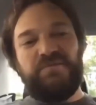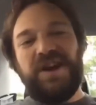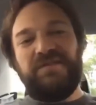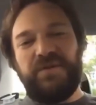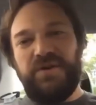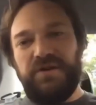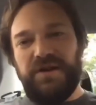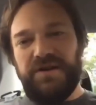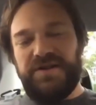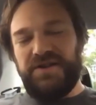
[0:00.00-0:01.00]
wait for you
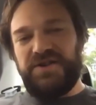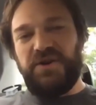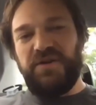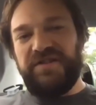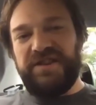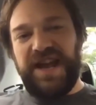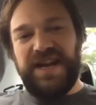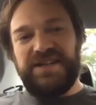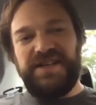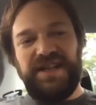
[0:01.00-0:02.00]
to show this in
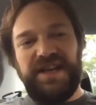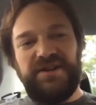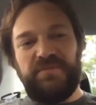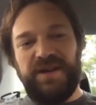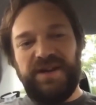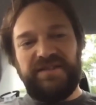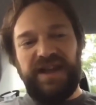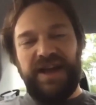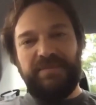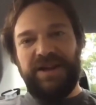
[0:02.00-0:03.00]
action later, because
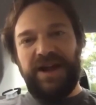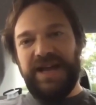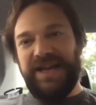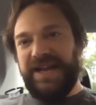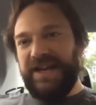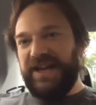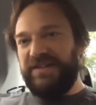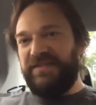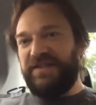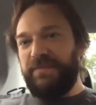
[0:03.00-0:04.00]
I mean, I get it
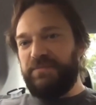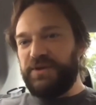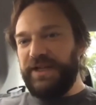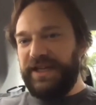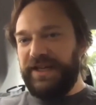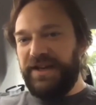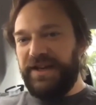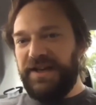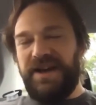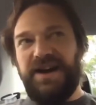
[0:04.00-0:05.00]
conceptually,
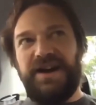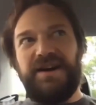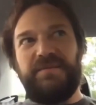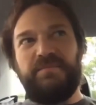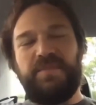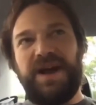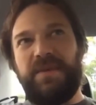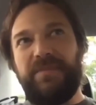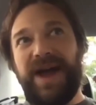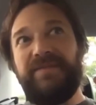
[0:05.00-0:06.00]
but
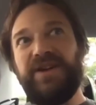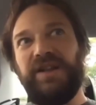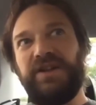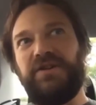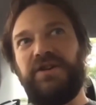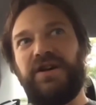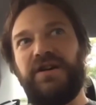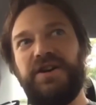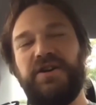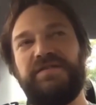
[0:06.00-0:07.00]
I'm having a little
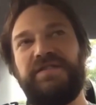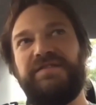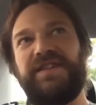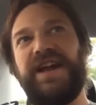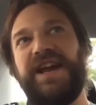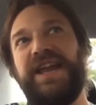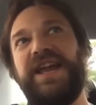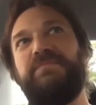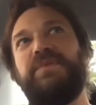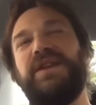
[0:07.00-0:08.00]
hard, it's like, I
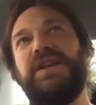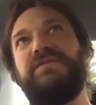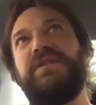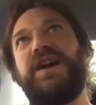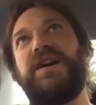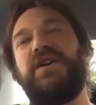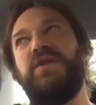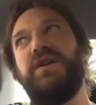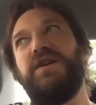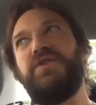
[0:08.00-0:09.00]
can't believe
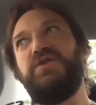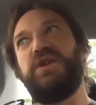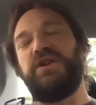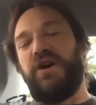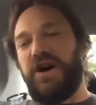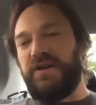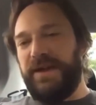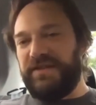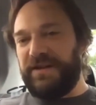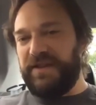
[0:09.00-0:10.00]
how you can
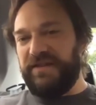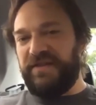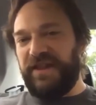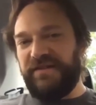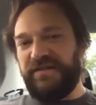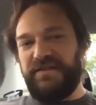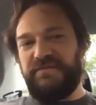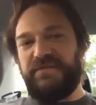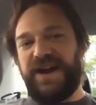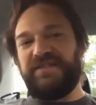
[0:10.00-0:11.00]
automate some of these things. That
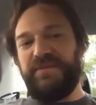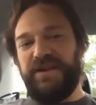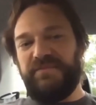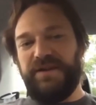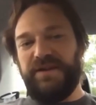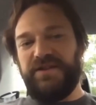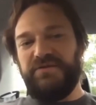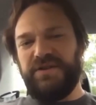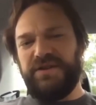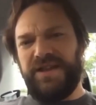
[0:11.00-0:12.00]
fascinates
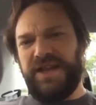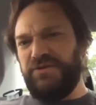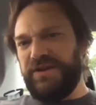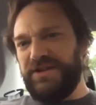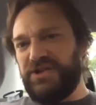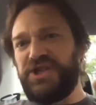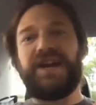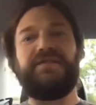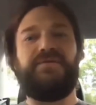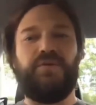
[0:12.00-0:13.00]
me, that you can
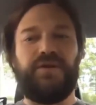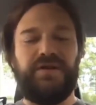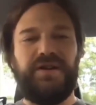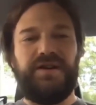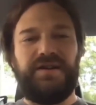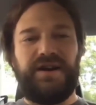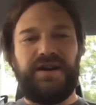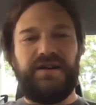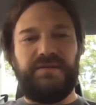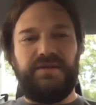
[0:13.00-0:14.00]
check for
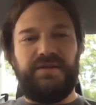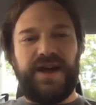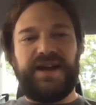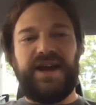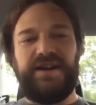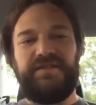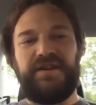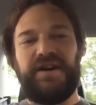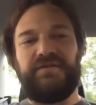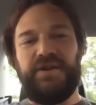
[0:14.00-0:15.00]
that kind of stuff.